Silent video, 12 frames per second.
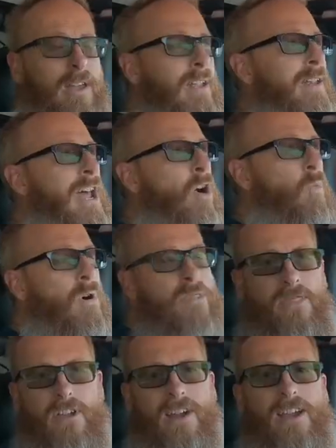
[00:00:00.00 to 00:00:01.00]
Now, one
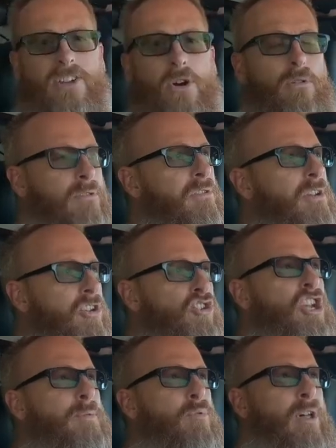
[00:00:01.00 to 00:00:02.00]
thing I don't think
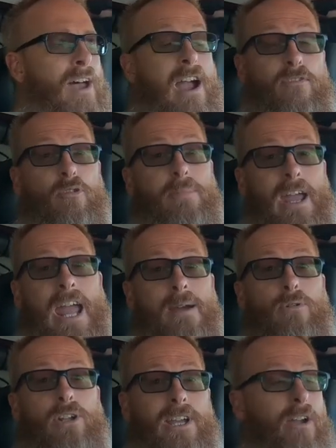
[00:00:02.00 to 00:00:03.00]
Jeep will ever be
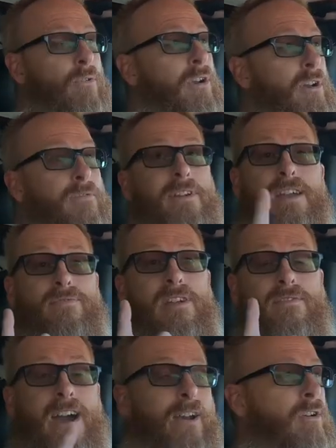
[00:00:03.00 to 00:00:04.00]
able to get rid of if
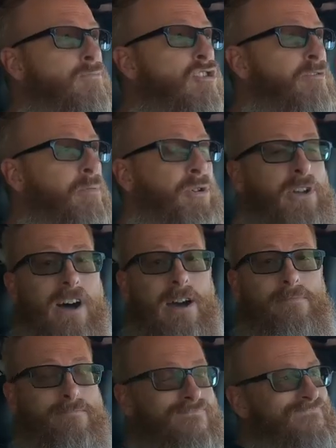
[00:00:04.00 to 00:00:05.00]
they've got a removable top
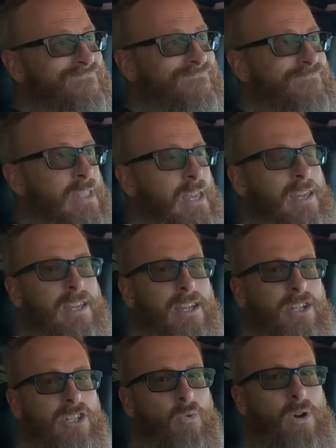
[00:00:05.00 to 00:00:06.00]

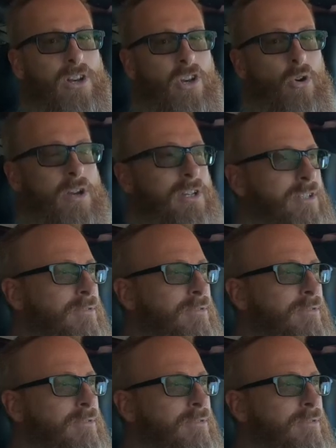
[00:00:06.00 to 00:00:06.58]
is the wind noise.